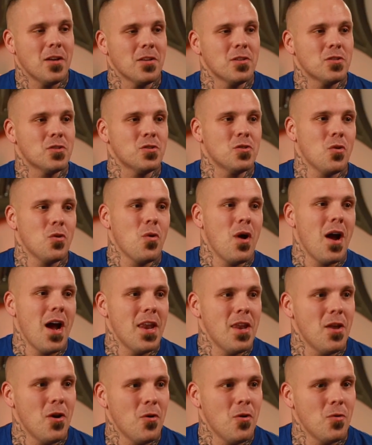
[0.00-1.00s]
So I
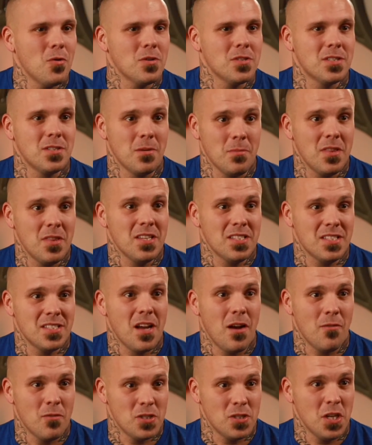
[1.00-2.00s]
know some of this
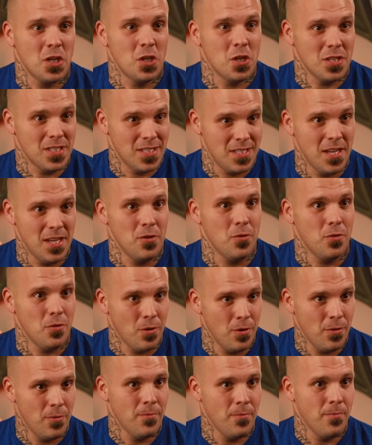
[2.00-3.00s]
conversation is tender
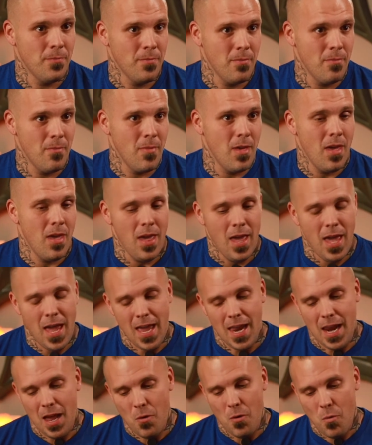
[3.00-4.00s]

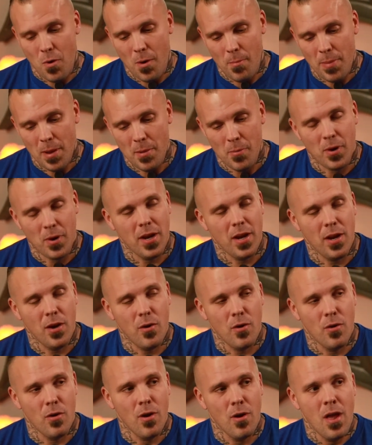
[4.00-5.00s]
and I want people to
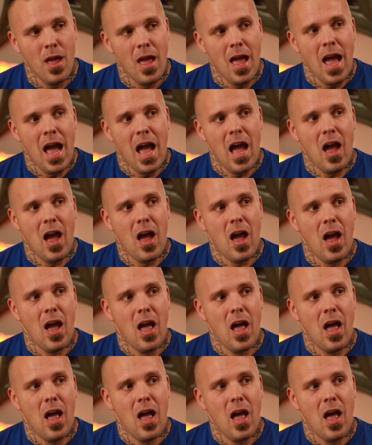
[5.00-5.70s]
hear how